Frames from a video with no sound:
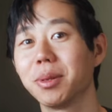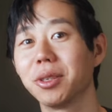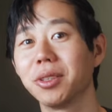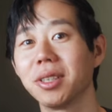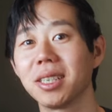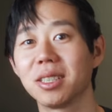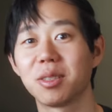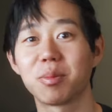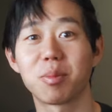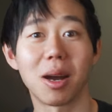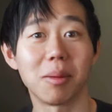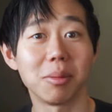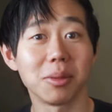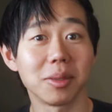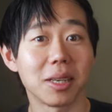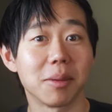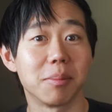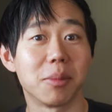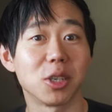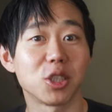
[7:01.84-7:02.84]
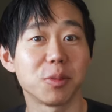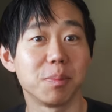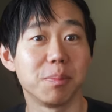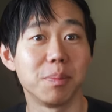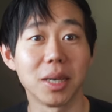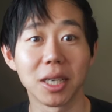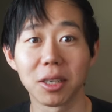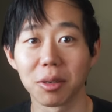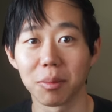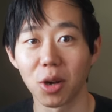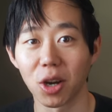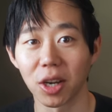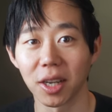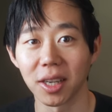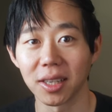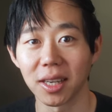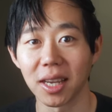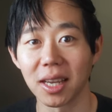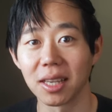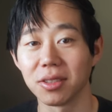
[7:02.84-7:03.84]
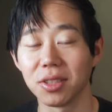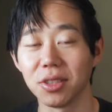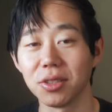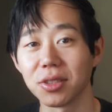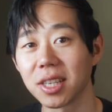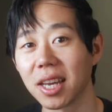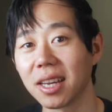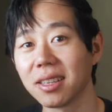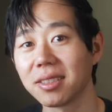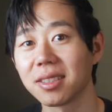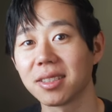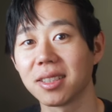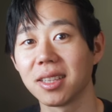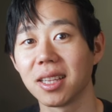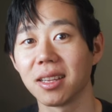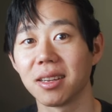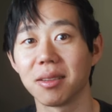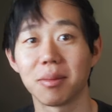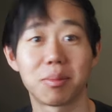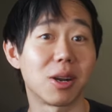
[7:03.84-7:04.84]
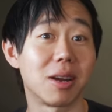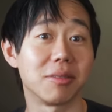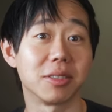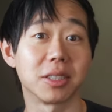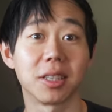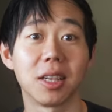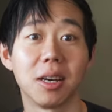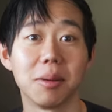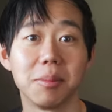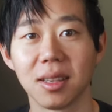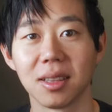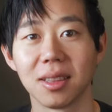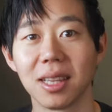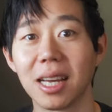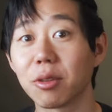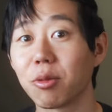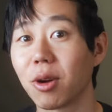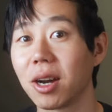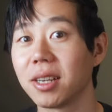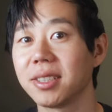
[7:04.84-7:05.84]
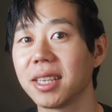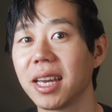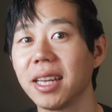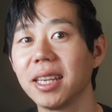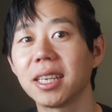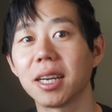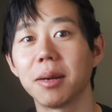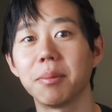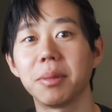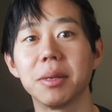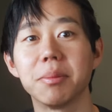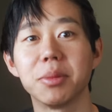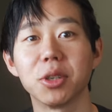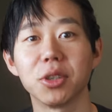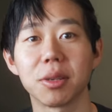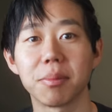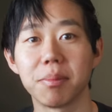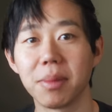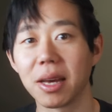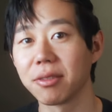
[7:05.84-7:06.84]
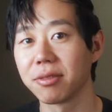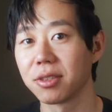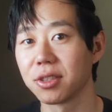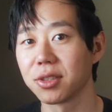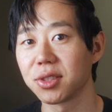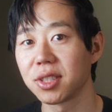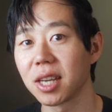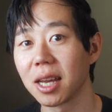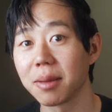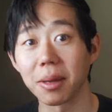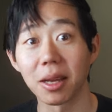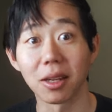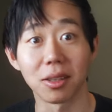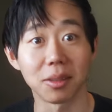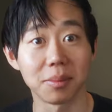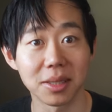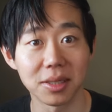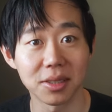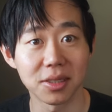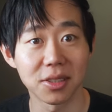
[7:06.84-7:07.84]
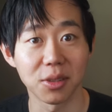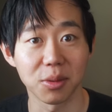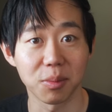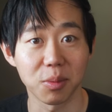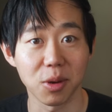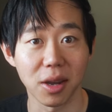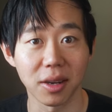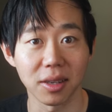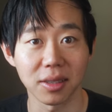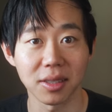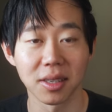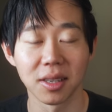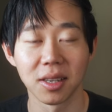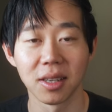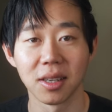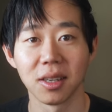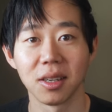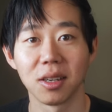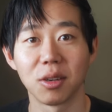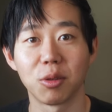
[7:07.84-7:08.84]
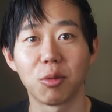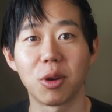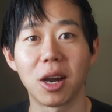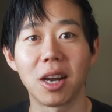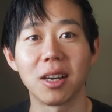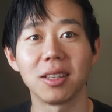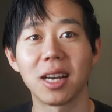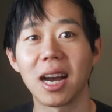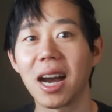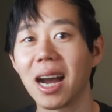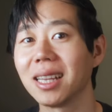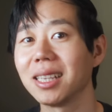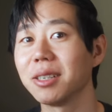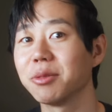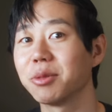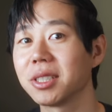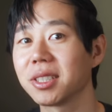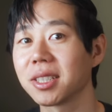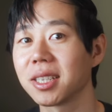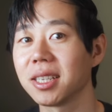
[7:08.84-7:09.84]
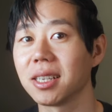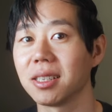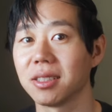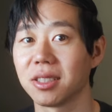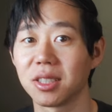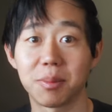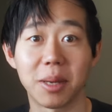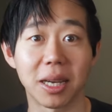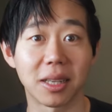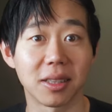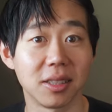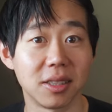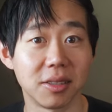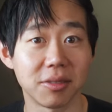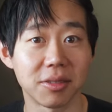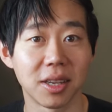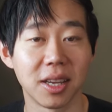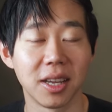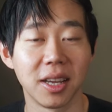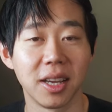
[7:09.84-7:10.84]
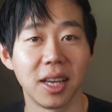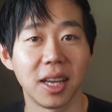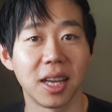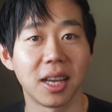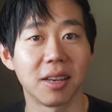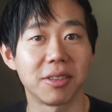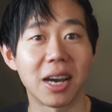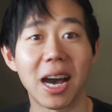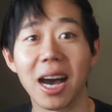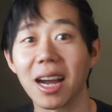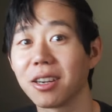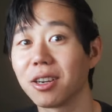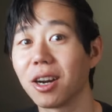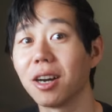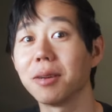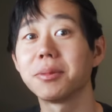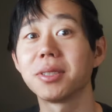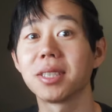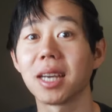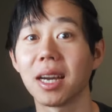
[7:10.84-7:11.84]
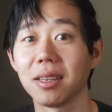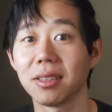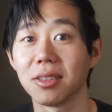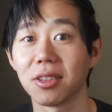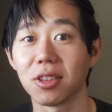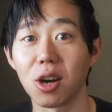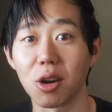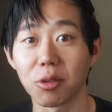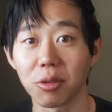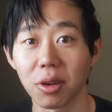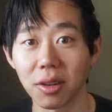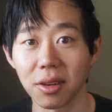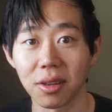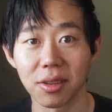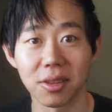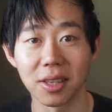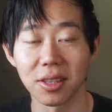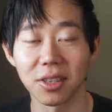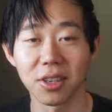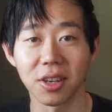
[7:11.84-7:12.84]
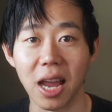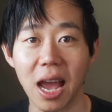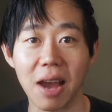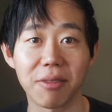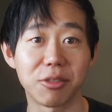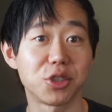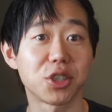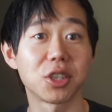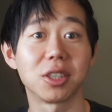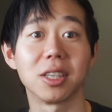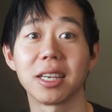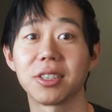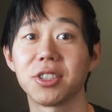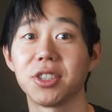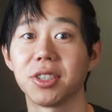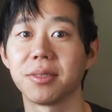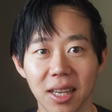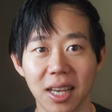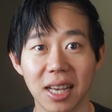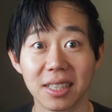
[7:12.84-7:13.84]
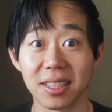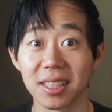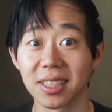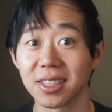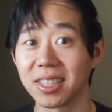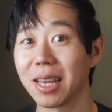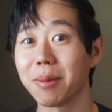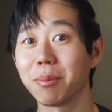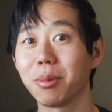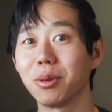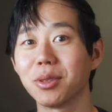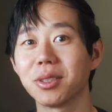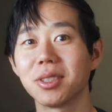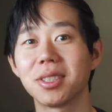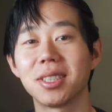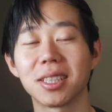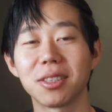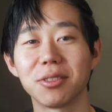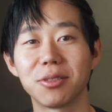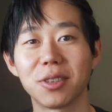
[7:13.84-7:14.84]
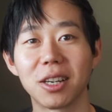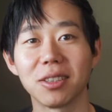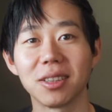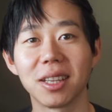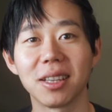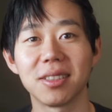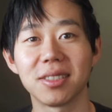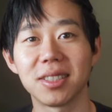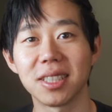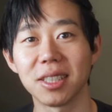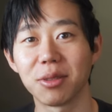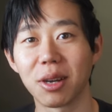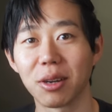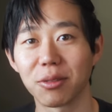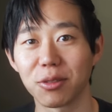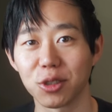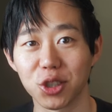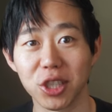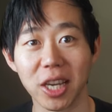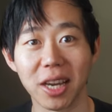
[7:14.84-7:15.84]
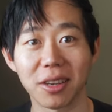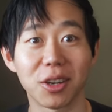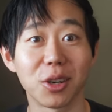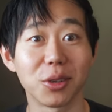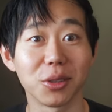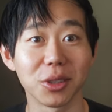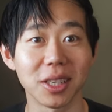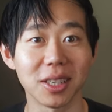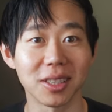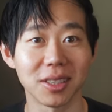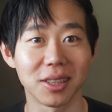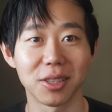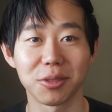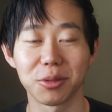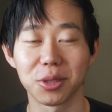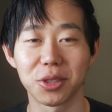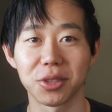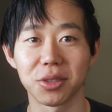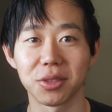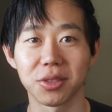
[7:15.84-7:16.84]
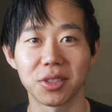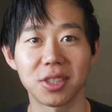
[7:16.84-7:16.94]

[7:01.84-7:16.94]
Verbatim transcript: building is probably a much bigger market and use case than a private club. Likewise, any company building metaverse-type elements to their product, while highly risky and speculative, have higher upside in the long run than your average collection. As an example, SignalFire led the seed round for Chad Hurley, the original